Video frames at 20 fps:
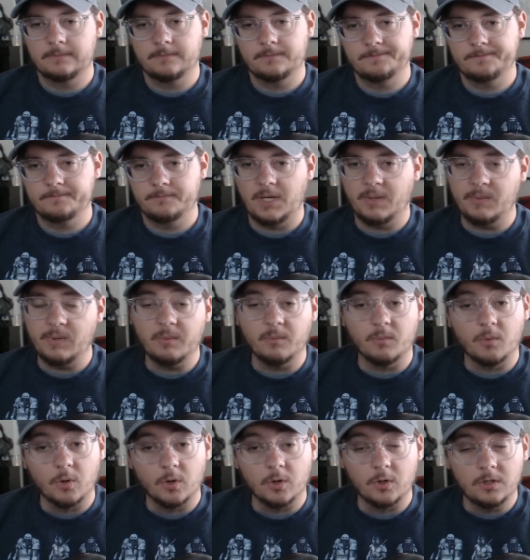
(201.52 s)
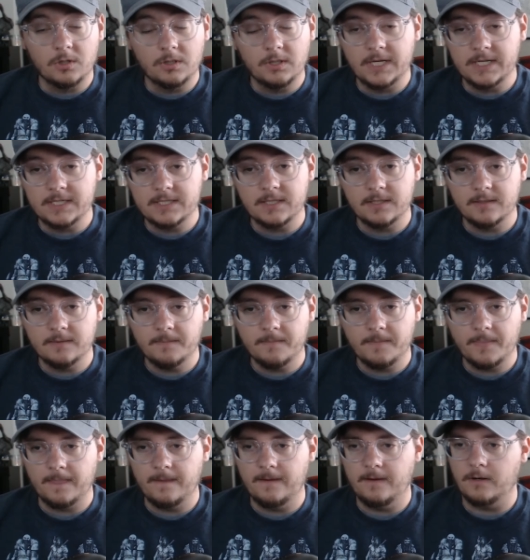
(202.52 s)
maybe moral lesson.
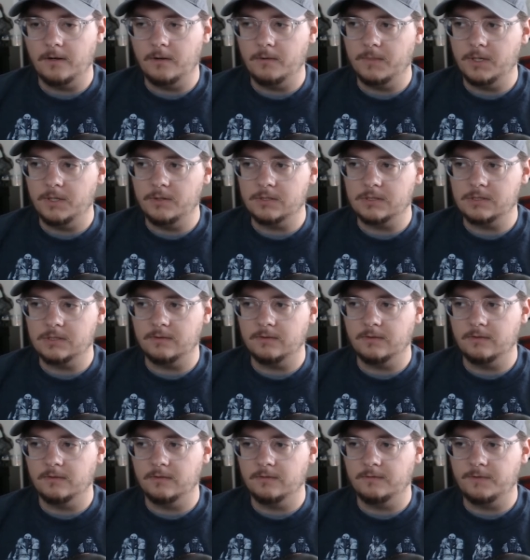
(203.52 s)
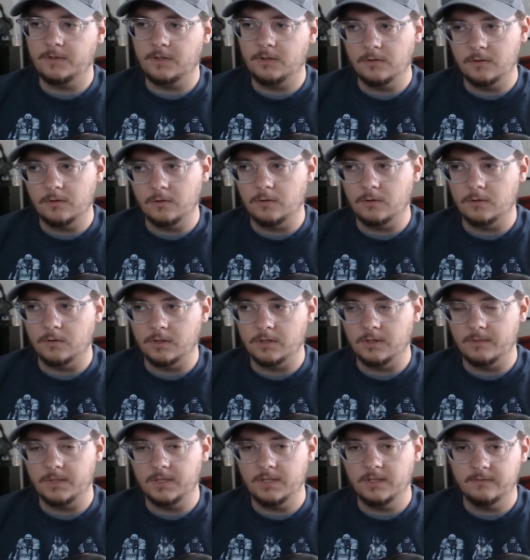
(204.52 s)
You know, most folklore in
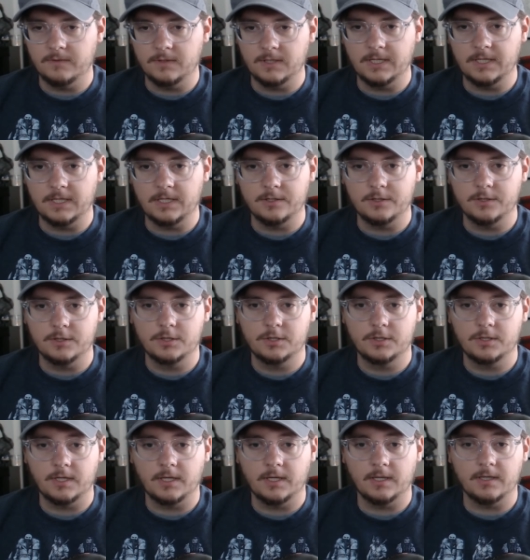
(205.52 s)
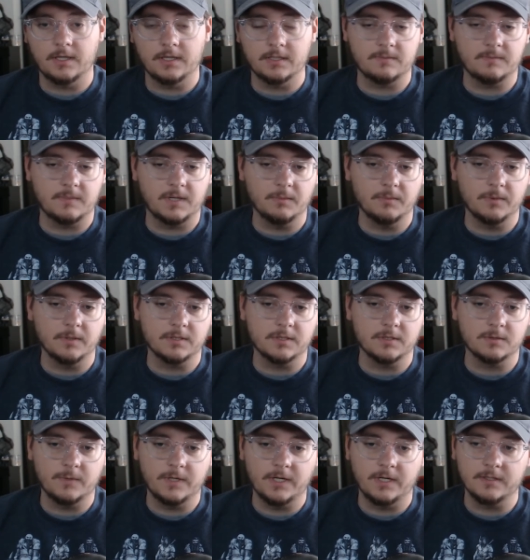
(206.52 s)
the medieval age, and thus my books
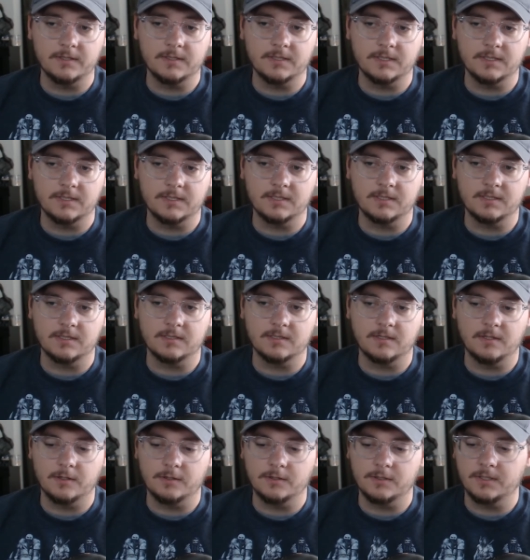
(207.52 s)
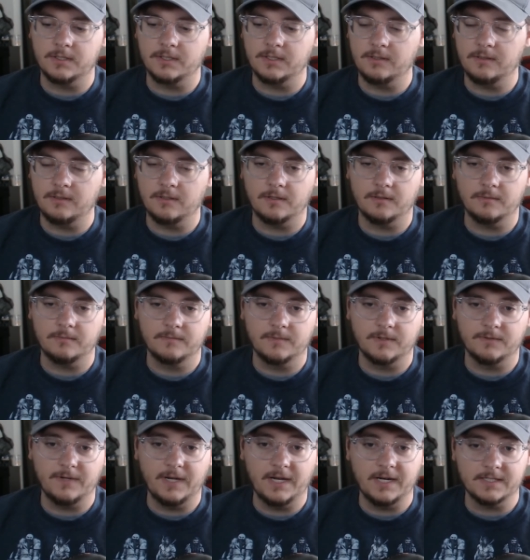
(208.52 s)
as well, since this is largely, you know,
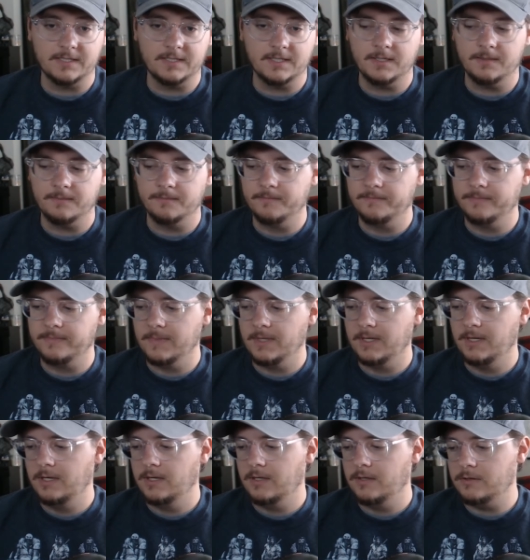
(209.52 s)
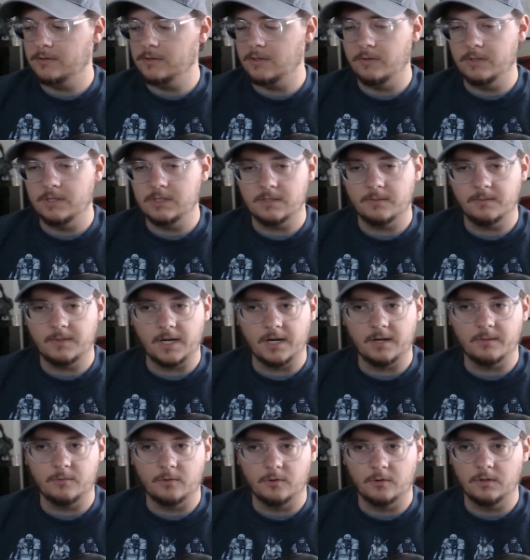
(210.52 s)
fantasy, there's always some kind
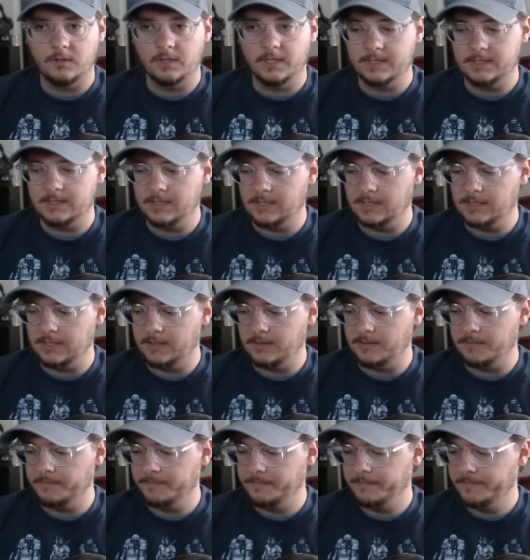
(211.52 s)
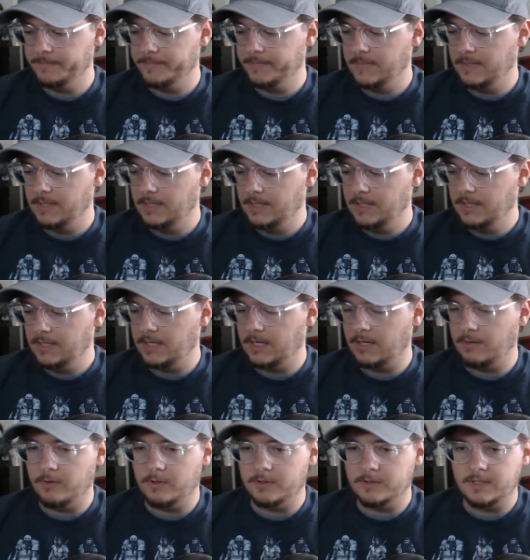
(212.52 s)
of moral lesson in there.
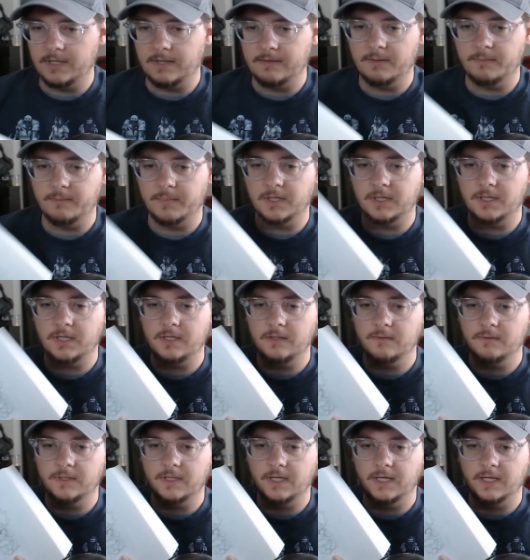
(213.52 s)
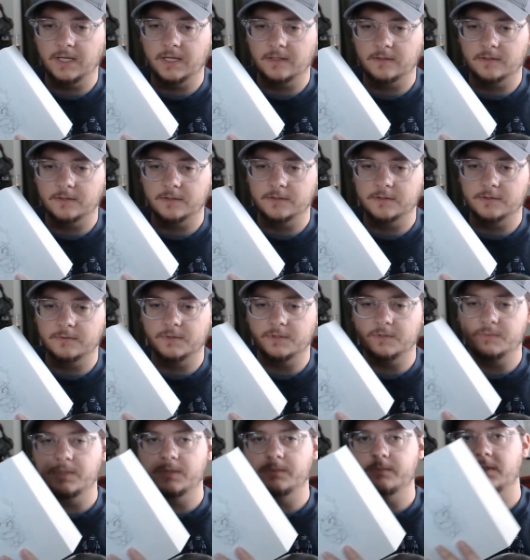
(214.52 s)
And we also had the monkey with the antlers, which people